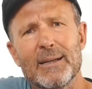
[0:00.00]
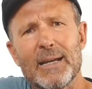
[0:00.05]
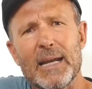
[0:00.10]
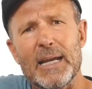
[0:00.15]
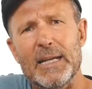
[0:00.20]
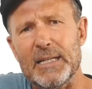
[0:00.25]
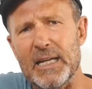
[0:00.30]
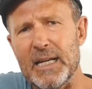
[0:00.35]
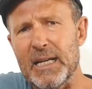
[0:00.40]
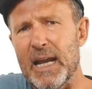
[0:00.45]

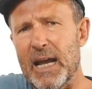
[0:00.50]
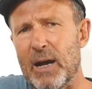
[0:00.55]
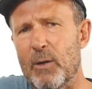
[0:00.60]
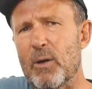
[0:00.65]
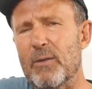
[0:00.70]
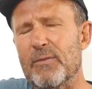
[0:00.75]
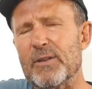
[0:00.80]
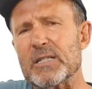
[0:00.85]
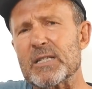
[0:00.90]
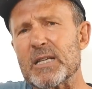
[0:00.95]
He did,
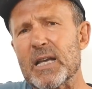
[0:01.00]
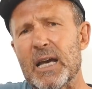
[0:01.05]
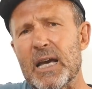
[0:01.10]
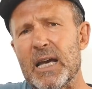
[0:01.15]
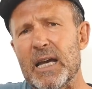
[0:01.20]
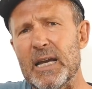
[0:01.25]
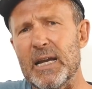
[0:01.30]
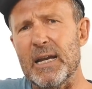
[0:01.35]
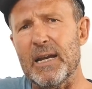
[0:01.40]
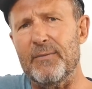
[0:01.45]
however,
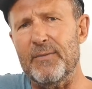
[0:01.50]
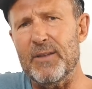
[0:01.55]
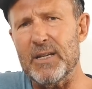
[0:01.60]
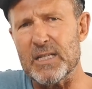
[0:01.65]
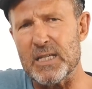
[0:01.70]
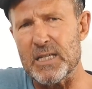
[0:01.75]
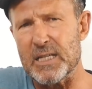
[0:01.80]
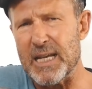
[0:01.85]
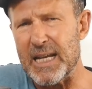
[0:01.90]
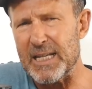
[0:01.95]
say, and
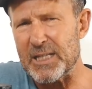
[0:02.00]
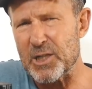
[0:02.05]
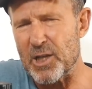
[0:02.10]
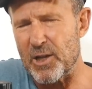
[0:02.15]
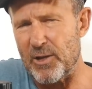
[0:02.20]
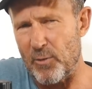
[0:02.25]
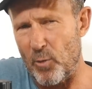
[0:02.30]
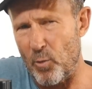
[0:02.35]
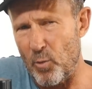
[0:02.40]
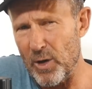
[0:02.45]
this gets to
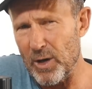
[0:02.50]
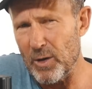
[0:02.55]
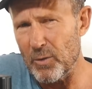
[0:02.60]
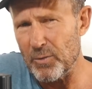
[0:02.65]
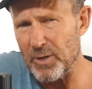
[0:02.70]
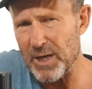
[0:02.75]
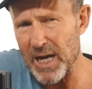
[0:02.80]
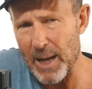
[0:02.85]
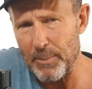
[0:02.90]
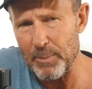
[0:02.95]
the real
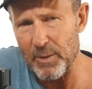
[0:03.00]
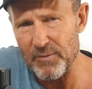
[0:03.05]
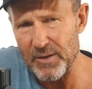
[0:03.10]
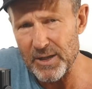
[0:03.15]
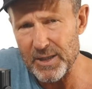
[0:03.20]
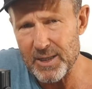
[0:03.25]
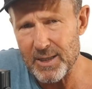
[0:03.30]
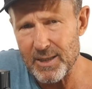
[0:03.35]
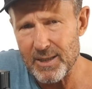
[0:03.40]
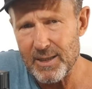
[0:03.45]
nub of
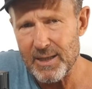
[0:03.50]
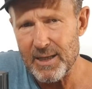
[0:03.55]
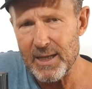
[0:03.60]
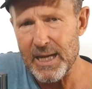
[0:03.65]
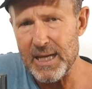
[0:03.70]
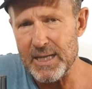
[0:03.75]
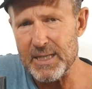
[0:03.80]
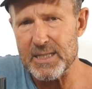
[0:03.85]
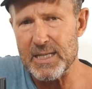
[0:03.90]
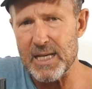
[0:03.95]
it,
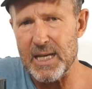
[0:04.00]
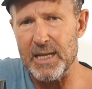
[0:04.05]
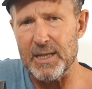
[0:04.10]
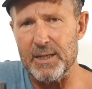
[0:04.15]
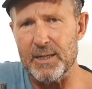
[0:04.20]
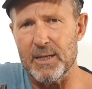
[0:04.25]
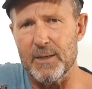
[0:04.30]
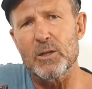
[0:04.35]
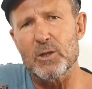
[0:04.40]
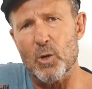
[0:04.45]
he
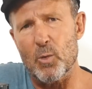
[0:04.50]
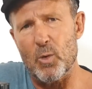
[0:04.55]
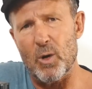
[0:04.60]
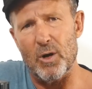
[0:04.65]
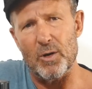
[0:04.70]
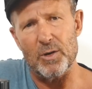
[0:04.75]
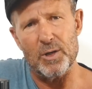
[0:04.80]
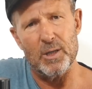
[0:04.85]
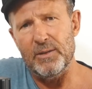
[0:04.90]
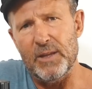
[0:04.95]
said, to
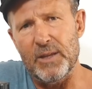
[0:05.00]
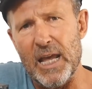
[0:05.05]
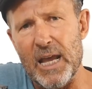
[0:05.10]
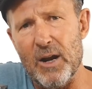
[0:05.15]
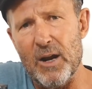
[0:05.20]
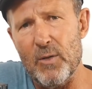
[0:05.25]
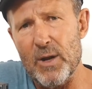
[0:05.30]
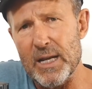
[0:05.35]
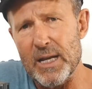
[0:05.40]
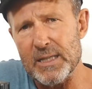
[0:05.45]
quote,
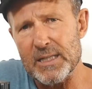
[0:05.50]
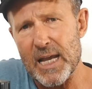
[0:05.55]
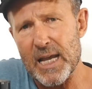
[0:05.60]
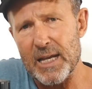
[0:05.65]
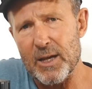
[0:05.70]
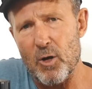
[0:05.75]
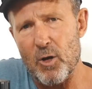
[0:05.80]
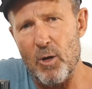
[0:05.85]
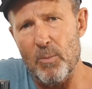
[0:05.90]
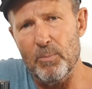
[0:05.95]
"There is a
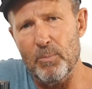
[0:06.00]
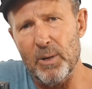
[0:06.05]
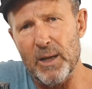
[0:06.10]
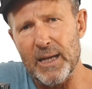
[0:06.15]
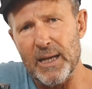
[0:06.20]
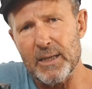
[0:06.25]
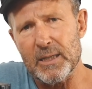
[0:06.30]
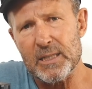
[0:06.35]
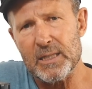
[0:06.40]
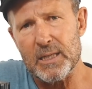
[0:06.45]

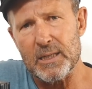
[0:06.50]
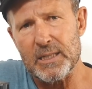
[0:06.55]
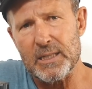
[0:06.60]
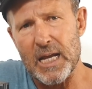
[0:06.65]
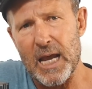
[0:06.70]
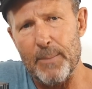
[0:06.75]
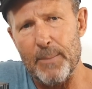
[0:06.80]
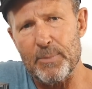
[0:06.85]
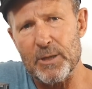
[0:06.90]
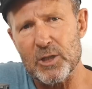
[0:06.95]
complex
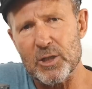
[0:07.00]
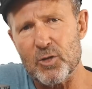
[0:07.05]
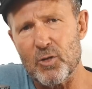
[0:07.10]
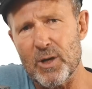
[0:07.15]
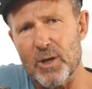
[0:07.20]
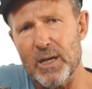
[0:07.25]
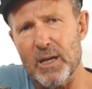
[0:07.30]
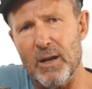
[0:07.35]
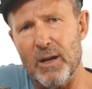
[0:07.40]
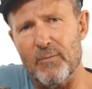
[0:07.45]

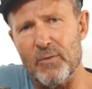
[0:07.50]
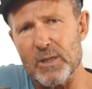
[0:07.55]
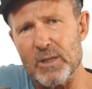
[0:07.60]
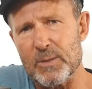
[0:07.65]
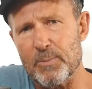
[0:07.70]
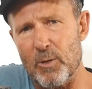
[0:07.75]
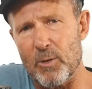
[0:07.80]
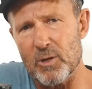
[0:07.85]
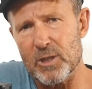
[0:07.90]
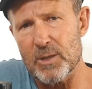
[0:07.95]
tapestry of
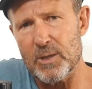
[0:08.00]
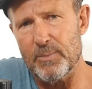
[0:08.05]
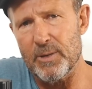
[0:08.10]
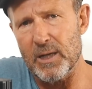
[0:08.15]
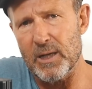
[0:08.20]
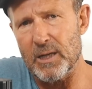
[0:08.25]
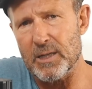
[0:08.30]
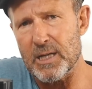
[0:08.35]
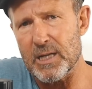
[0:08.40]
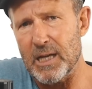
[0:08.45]

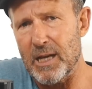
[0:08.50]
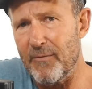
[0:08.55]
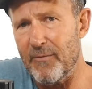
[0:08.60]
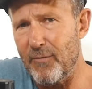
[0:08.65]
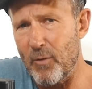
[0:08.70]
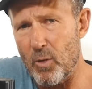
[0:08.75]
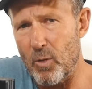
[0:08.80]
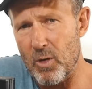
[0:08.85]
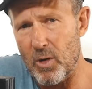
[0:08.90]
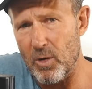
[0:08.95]
responsibility
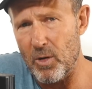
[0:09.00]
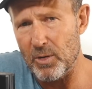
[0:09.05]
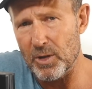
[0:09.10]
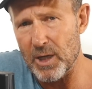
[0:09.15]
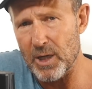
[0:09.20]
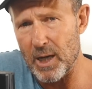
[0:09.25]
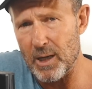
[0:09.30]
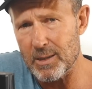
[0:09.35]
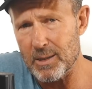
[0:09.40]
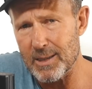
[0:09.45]
for
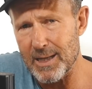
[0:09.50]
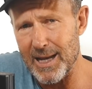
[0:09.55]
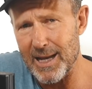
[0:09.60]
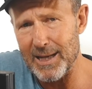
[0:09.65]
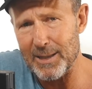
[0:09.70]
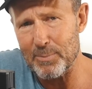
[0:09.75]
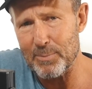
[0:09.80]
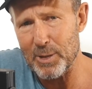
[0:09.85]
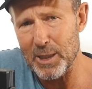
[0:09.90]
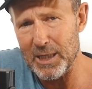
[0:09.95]
conduct at
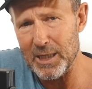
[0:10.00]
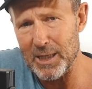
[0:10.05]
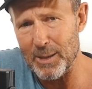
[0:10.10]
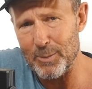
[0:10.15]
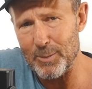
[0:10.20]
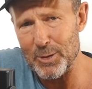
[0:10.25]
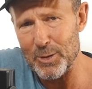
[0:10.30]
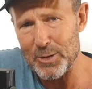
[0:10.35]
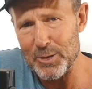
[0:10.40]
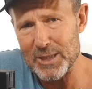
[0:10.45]

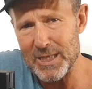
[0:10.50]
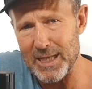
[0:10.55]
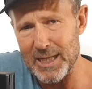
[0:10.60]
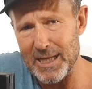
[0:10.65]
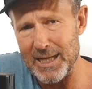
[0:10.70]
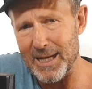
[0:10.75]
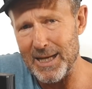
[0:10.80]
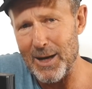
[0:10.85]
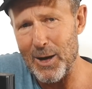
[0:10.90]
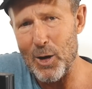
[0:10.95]

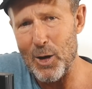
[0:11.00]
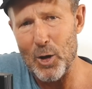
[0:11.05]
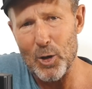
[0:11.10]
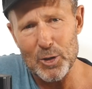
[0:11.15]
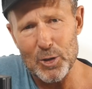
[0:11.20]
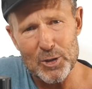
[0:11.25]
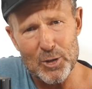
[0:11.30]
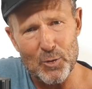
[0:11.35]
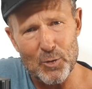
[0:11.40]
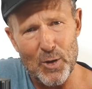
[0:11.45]
PwC
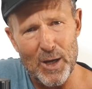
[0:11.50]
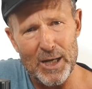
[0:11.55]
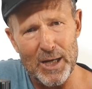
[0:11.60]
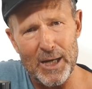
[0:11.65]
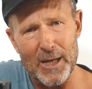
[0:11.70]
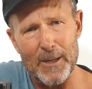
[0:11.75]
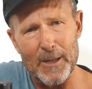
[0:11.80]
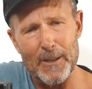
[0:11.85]
Australia."